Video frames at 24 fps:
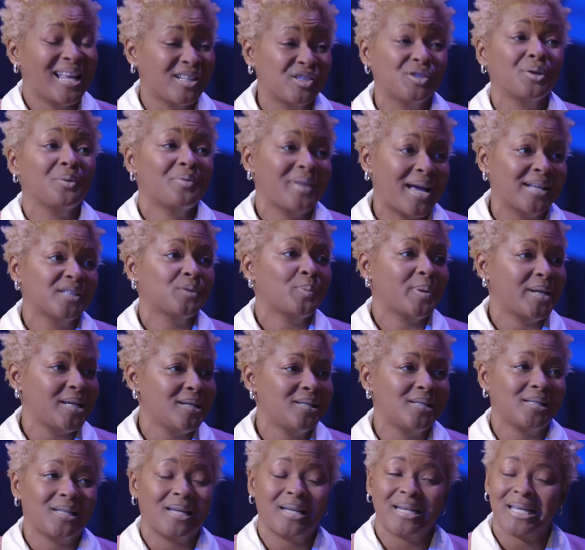And so that's what
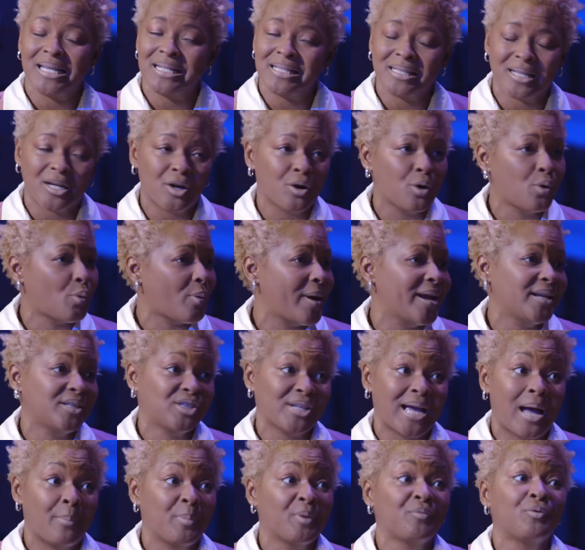he did. He did a great
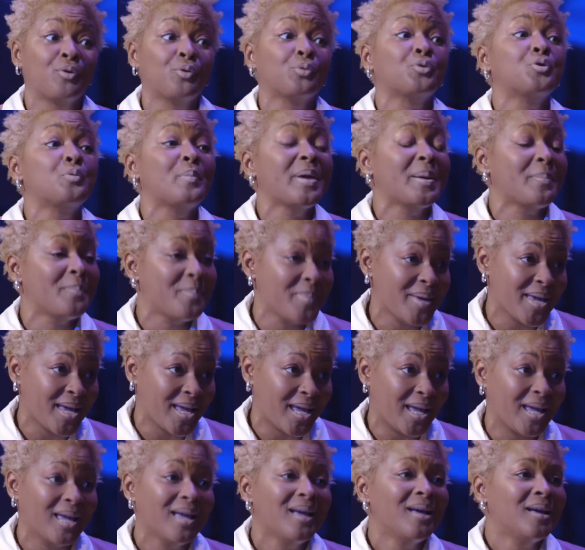job of grooming
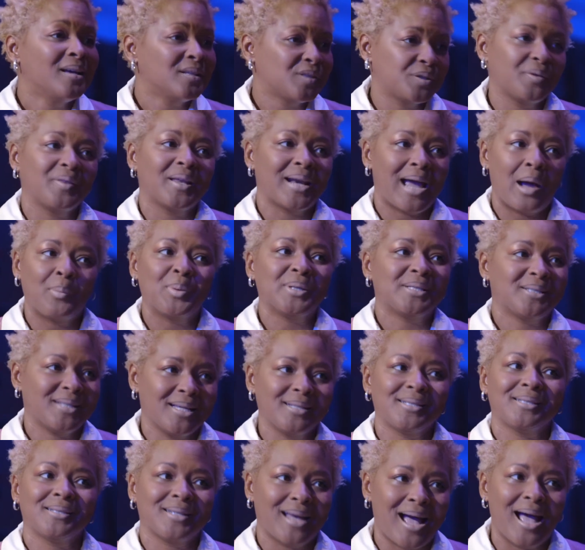me so that I would
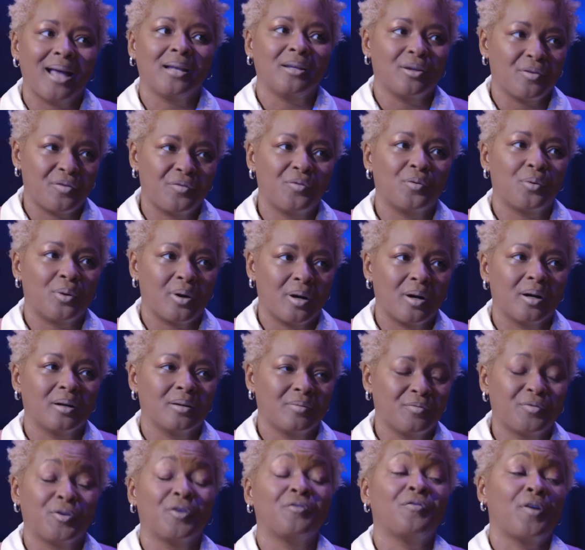stay silent
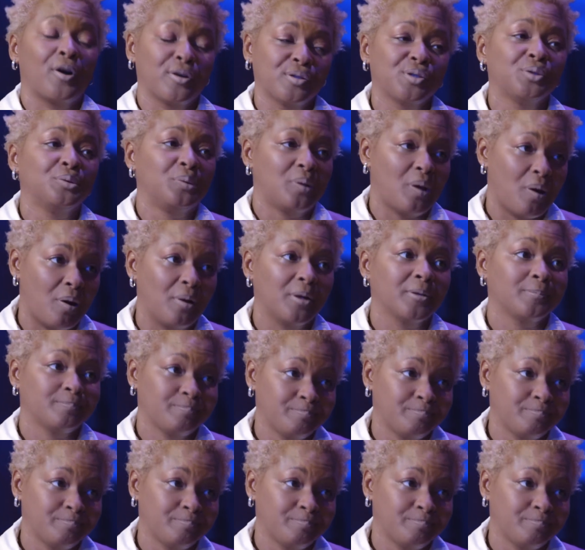for far too long.